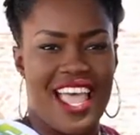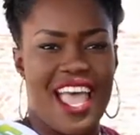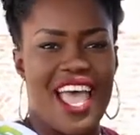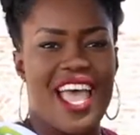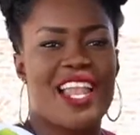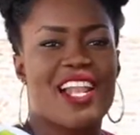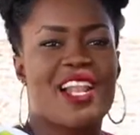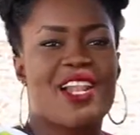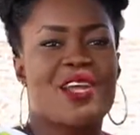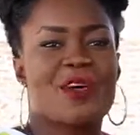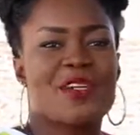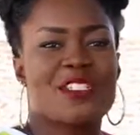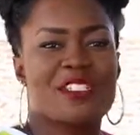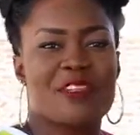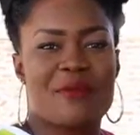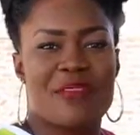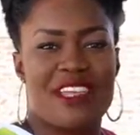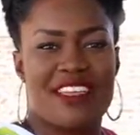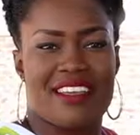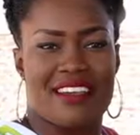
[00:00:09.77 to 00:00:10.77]
Hello
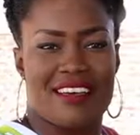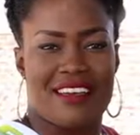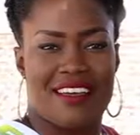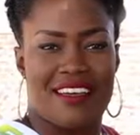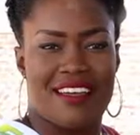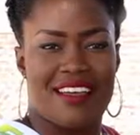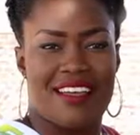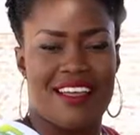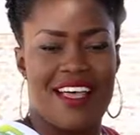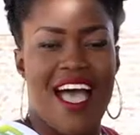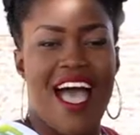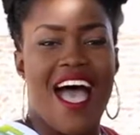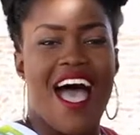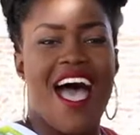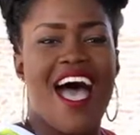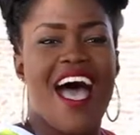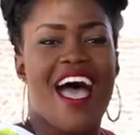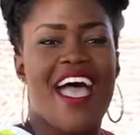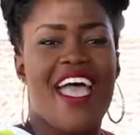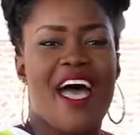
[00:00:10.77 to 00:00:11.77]
Jamaica,
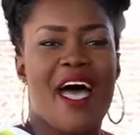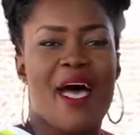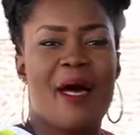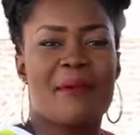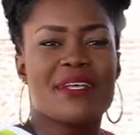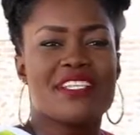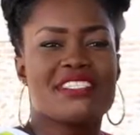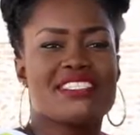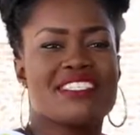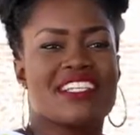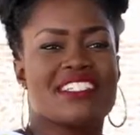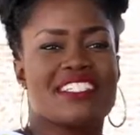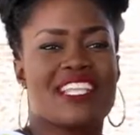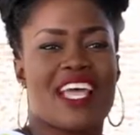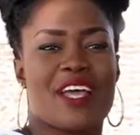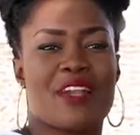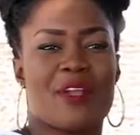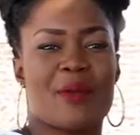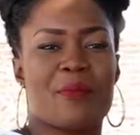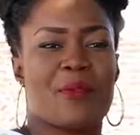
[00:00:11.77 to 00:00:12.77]
I am
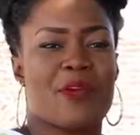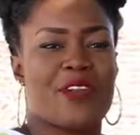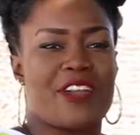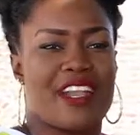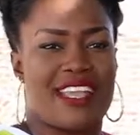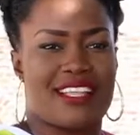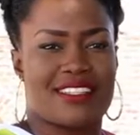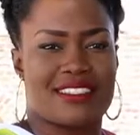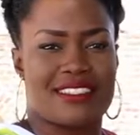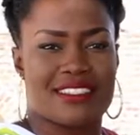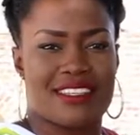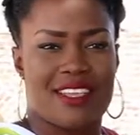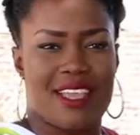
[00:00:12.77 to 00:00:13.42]
Santana Burnett,